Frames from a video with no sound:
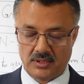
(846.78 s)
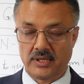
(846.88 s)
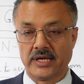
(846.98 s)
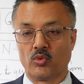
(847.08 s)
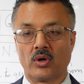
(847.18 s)

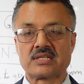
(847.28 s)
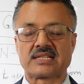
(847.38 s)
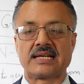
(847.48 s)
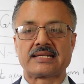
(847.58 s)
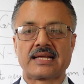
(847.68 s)
In one
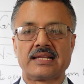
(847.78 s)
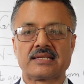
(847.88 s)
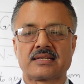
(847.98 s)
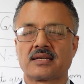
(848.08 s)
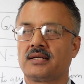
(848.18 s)

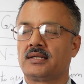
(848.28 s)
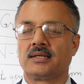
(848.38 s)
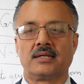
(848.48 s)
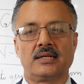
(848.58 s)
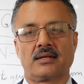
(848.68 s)
sentence,
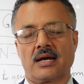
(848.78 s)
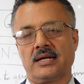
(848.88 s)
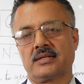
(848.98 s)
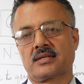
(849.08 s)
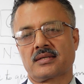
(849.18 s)
he
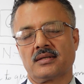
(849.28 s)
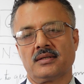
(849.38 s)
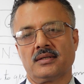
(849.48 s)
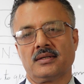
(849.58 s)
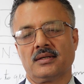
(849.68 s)
writes
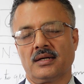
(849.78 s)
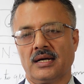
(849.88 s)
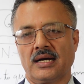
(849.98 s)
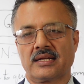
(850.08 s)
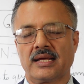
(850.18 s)

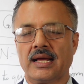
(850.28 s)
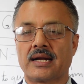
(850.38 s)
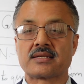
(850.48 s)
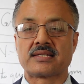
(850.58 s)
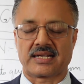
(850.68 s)
an
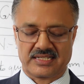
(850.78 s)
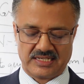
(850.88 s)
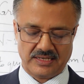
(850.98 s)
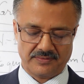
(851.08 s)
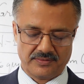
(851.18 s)

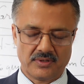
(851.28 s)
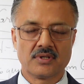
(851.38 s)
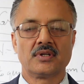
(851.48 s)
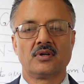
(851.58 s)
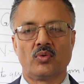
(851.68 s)
adjective
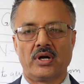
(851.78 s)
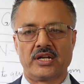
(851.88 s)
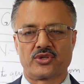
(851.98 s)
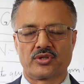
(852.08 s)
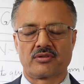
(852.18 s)
where
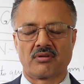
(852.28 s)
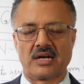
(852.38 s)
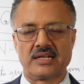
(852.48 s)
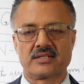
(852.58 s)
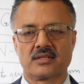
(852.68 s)
he should
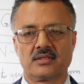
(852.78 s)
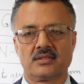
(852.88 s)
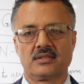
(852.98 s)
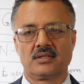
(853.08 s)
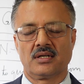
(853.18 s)
write
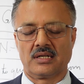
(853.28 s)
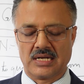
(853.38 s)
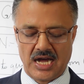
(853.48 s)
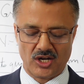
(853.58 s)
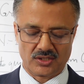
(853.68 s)
a
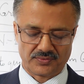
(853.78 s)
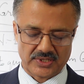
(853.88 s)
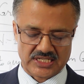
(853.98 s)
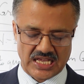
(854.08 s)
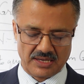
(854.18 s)
noun. For
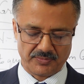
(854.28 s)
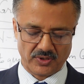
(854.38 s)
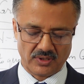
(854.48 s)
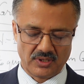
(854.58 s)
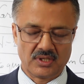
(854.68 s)

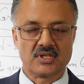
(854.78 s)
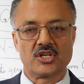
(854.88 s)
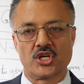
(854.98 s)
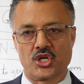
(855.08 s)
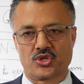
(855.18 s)
example,
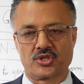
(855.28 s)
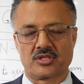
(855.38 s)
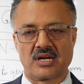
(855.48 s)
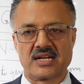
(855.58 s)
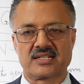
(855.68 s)
he should
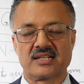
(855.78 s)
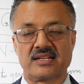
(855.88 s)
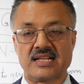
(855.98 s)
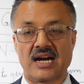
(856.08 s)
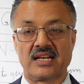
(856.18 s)
write
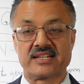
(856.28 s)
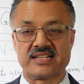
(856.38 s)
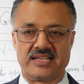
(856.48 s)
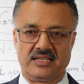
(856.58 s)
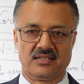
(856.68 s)

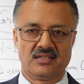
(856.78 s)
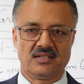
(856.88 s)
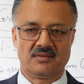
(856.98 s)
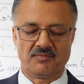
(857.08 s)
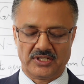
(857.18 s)
reality,
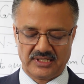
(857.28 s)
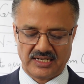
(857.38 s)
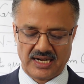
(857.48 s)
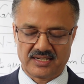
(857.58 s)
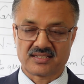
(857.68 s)
but he
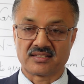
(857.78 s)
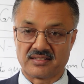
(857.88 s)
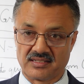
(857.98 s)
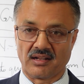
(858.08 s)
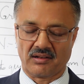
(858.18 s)
writes
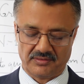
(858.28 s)
real.